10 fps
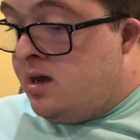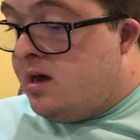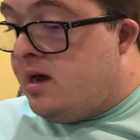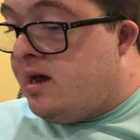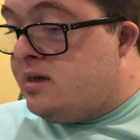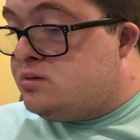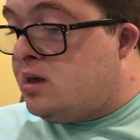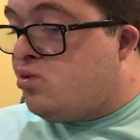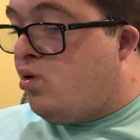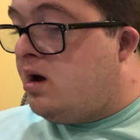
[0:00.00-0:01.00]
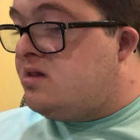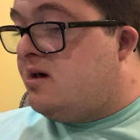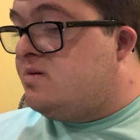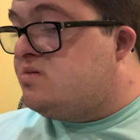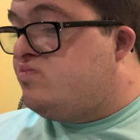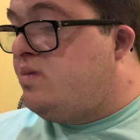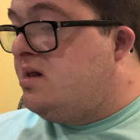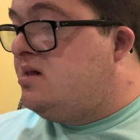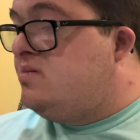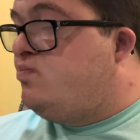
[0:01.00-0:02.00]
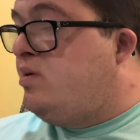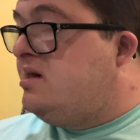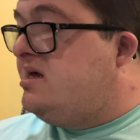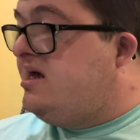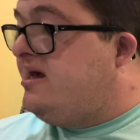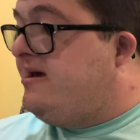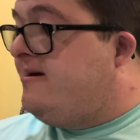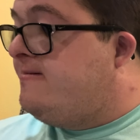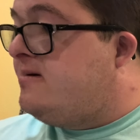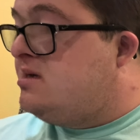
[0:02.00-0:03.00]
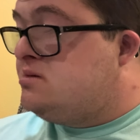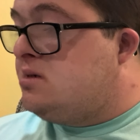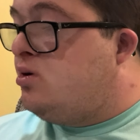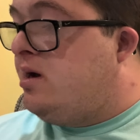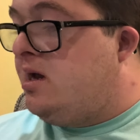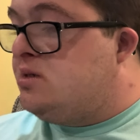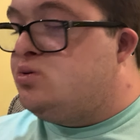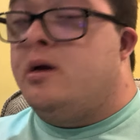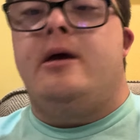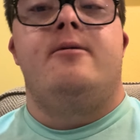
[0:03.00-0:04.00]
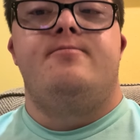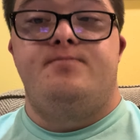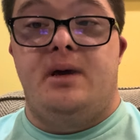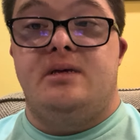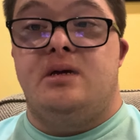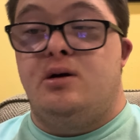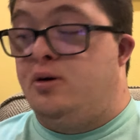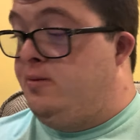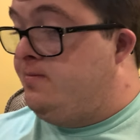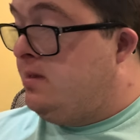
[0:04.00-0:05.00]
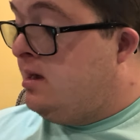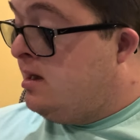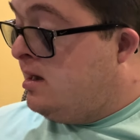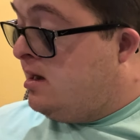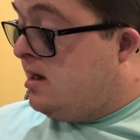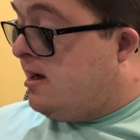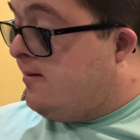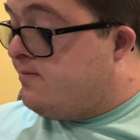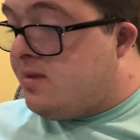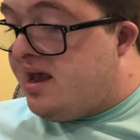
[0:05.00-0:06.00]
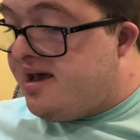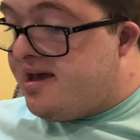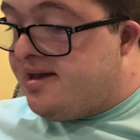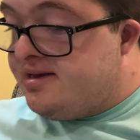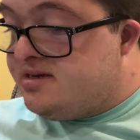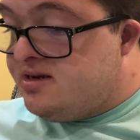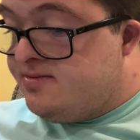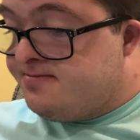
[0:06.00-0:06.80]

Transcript: And Sycronoms believe in Solo Hensley. Me too. And